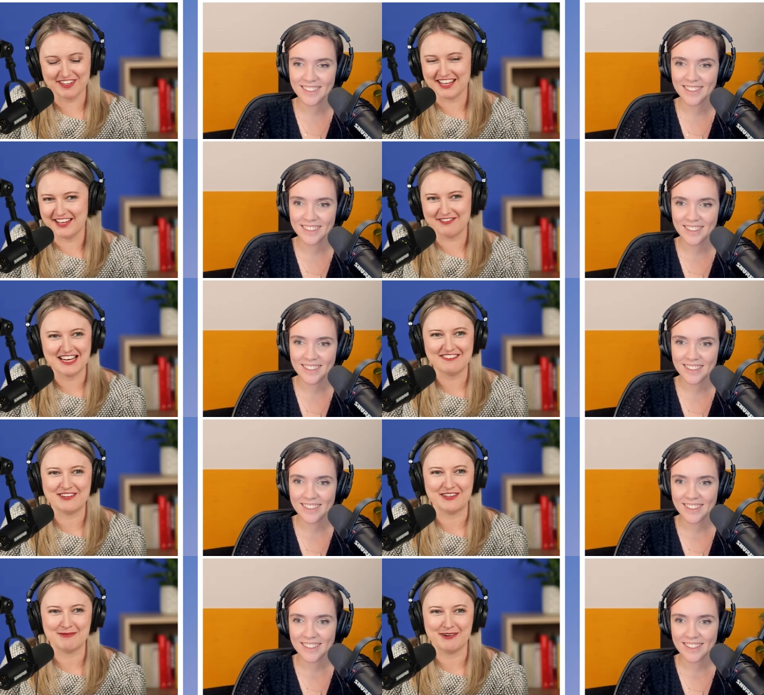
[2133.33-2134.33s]
Speaker 1: really loved having you
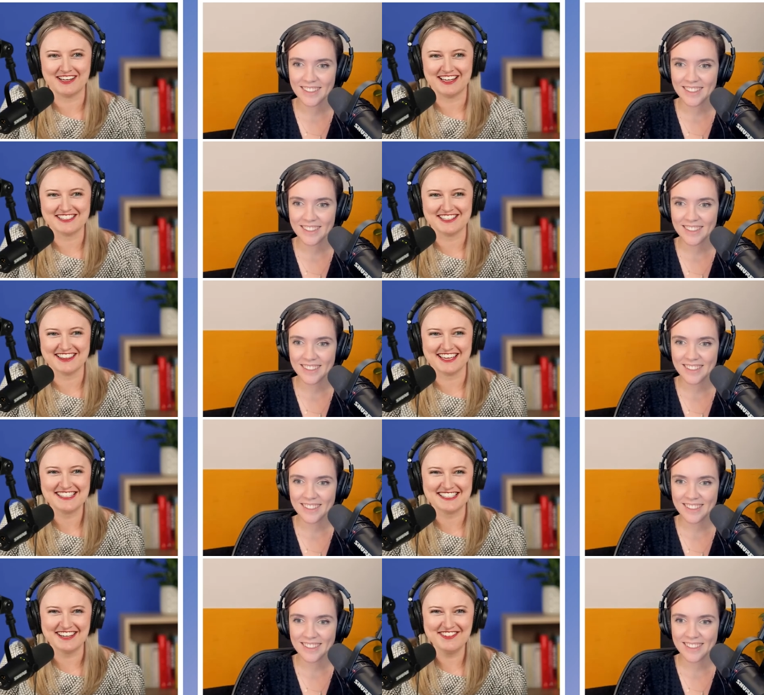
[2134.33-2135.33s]
on the podcast. So thanks,
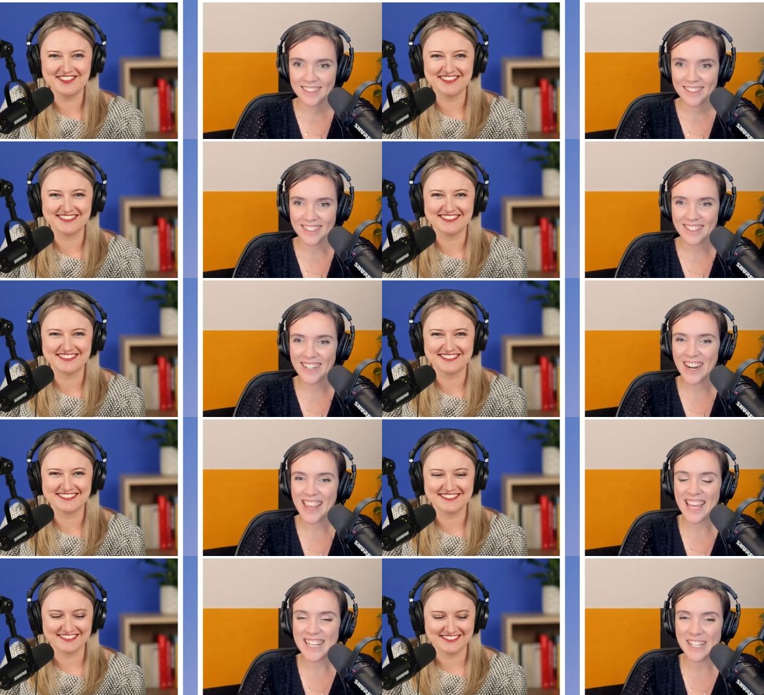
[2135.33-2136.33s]
Speaker 2: Steph. Oh, no,
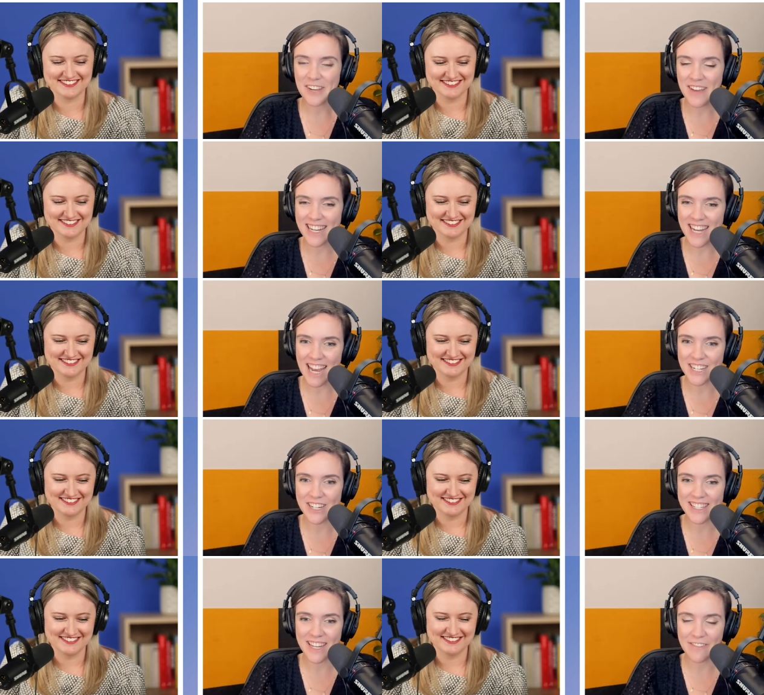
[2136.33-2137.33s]
thanks so much, Ash.
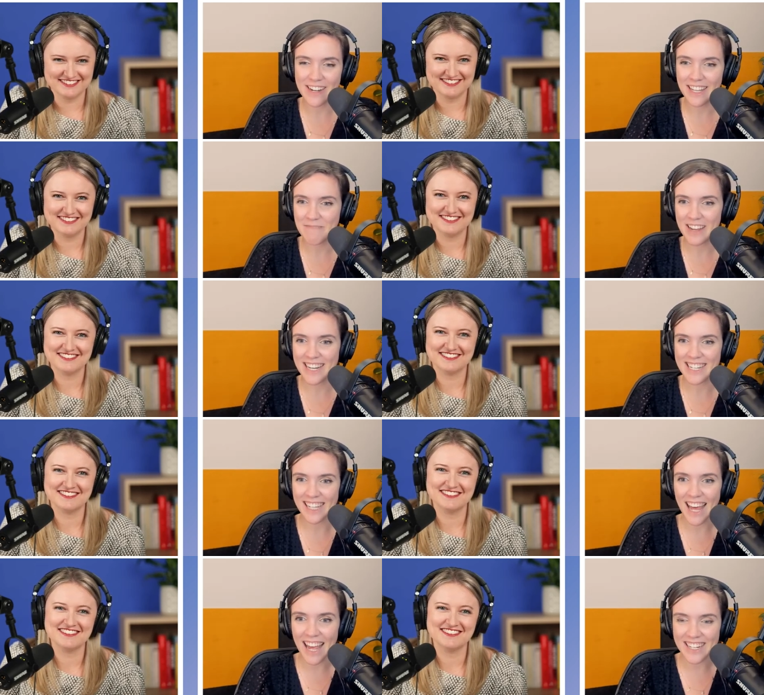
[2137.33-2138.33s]
It's definitely been a
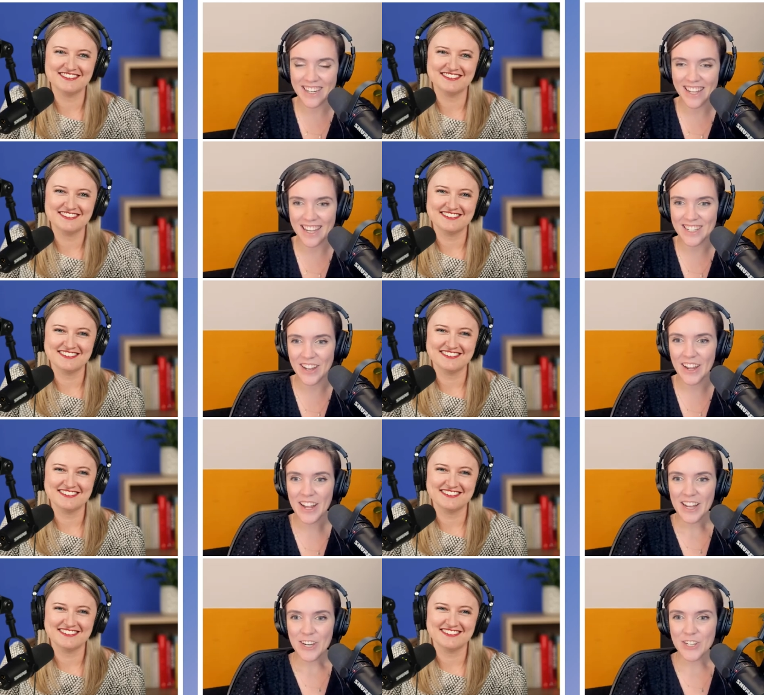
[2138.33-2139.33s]
delight to get to
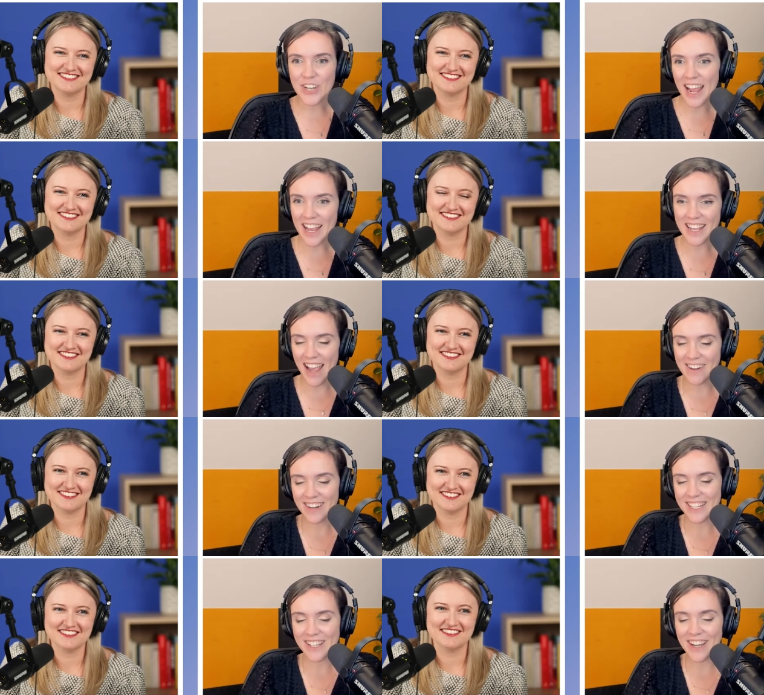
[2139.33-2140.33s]
share our
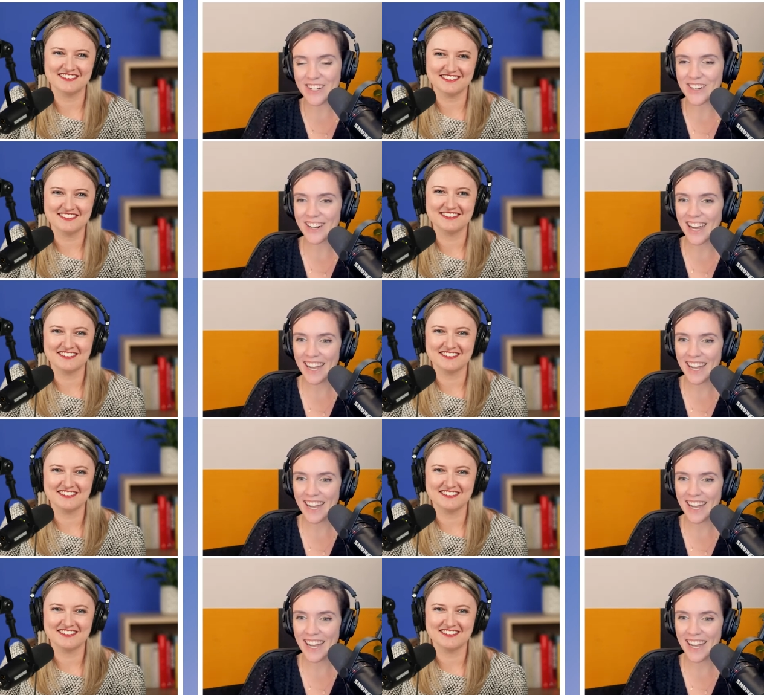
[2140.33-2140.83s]
research on